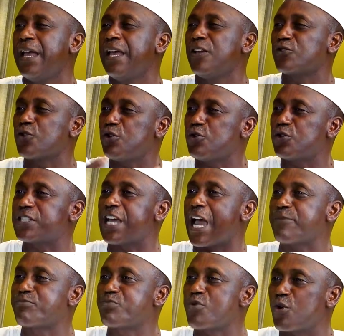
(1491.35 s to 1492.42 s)
So you see, I
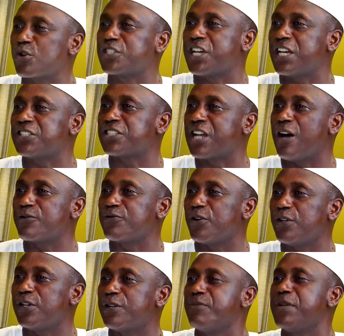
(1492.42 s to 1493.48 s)
broke change down for
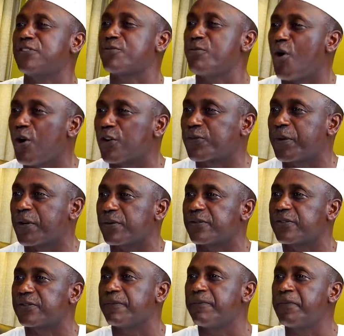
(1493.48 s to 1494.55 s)
you. It means more hospitals.